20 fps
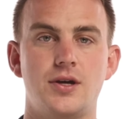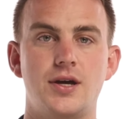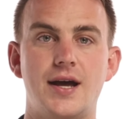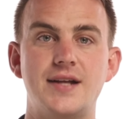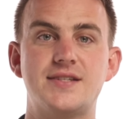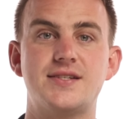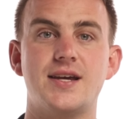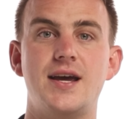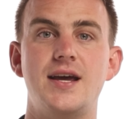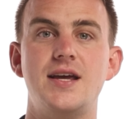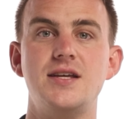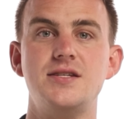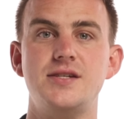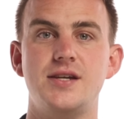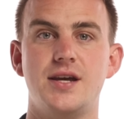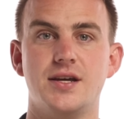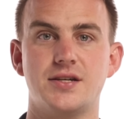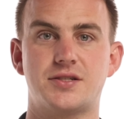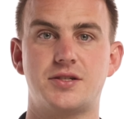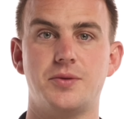It's
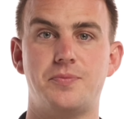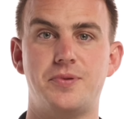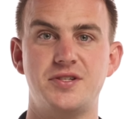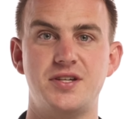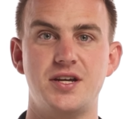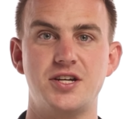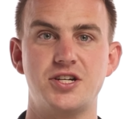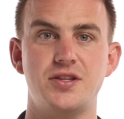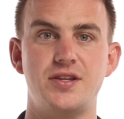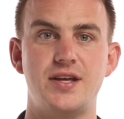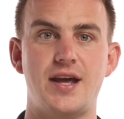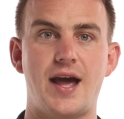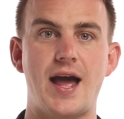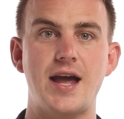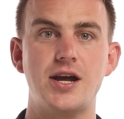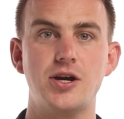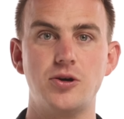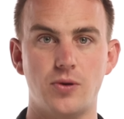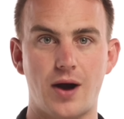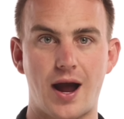easiest to position the
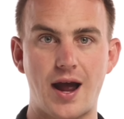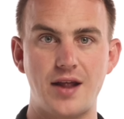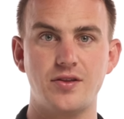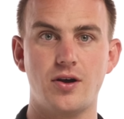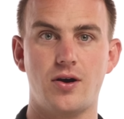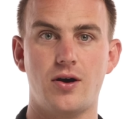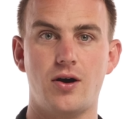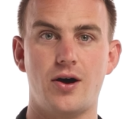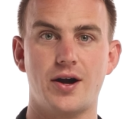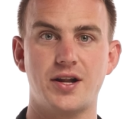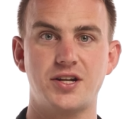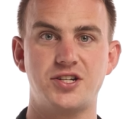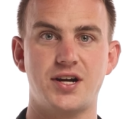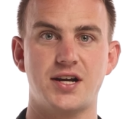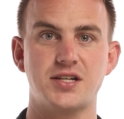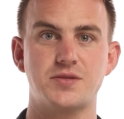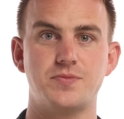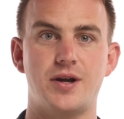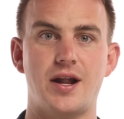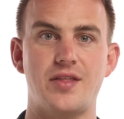angle and the height
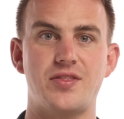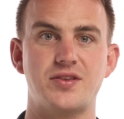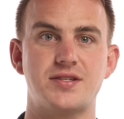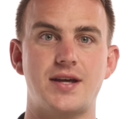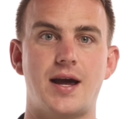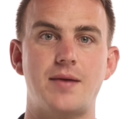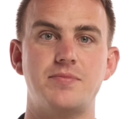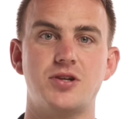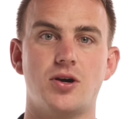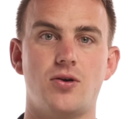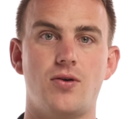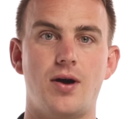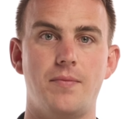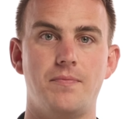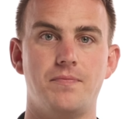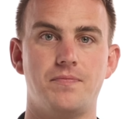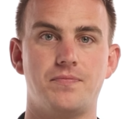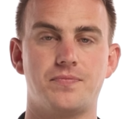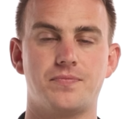adjustment at the same time.